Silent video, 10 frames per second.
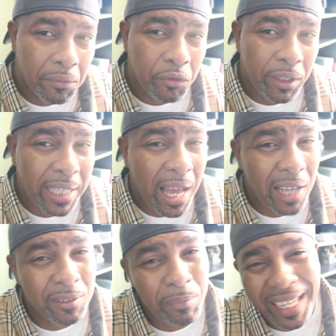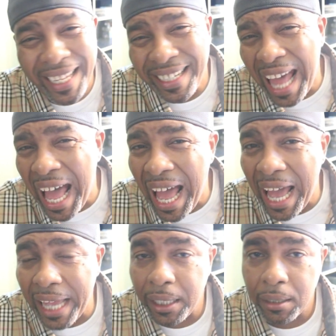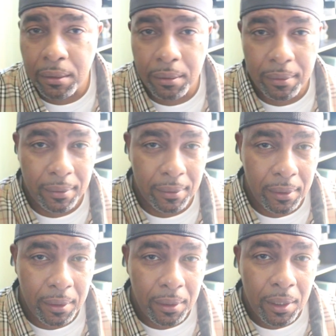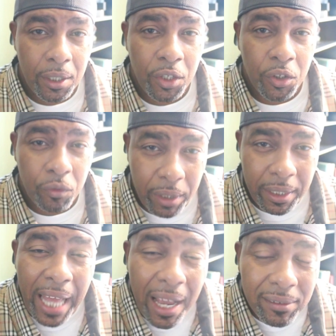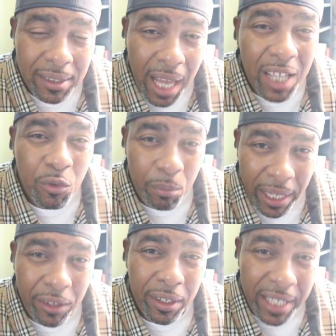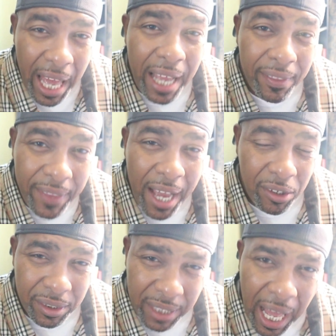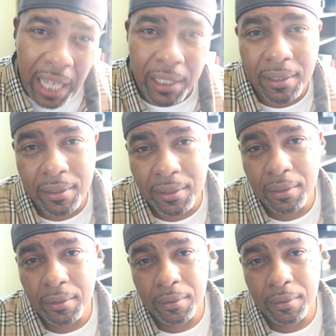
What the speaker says: 3,000 make you 9. $3,000 will make you $9,000.